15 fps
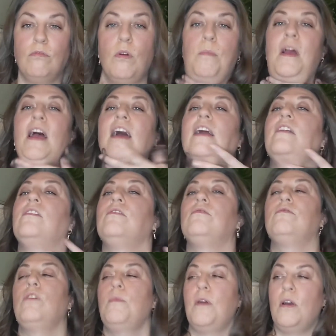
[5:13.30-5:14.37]
rub it in,
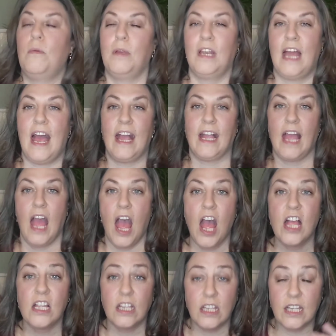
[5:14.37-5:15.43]
rub it up your neck.
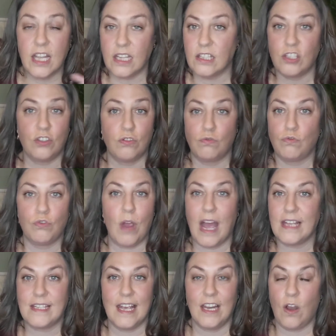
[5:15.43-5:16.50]
It
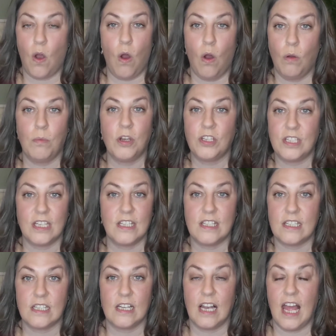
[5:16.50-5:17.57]
dries in almost
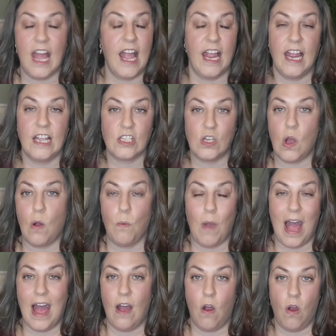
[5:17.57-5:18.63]
instantly. It's not
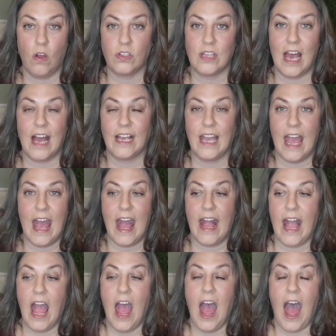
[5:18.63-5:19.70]
wet or
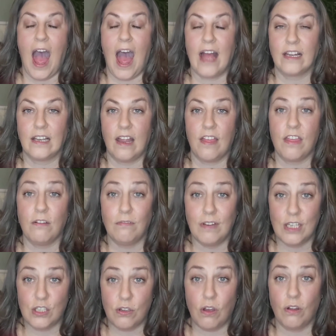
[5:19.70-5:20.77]
tacky, and the
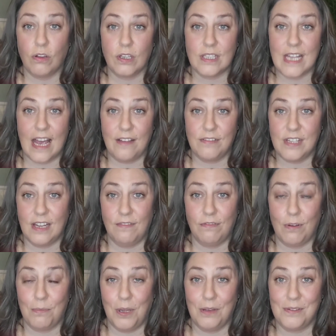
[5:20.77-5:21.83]
results I've seen
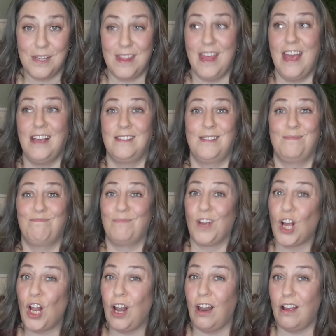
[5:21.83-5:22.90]
from using this,
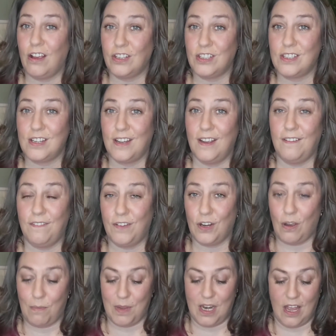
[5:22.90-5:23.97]
close to
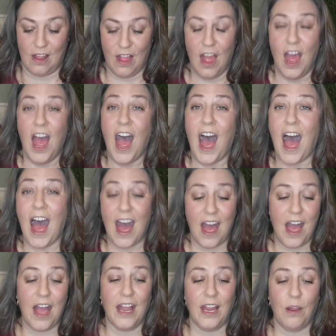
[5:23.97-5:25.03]
phenomenal.
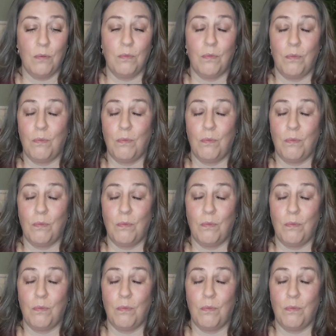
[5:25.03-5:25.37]
I